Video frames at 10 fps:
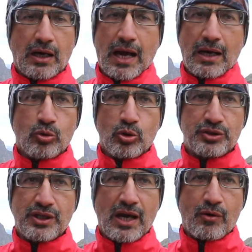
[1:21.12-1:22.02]
I
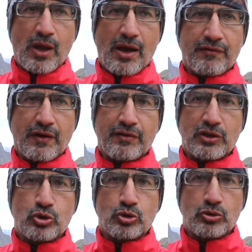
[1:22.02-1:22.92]
don't think I would have ever
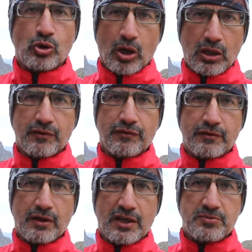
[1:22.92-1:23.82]
thought
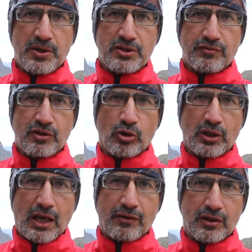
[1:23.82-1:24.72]
of uh, expedition without
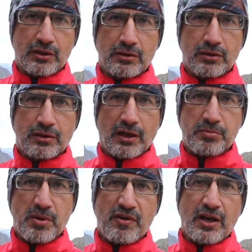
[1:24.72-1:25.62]
a caravan. That
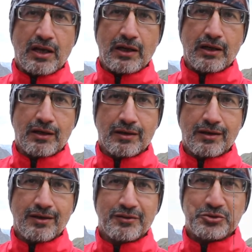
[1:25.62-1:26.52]
will be very clear
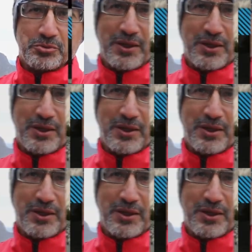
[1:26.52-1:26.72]
to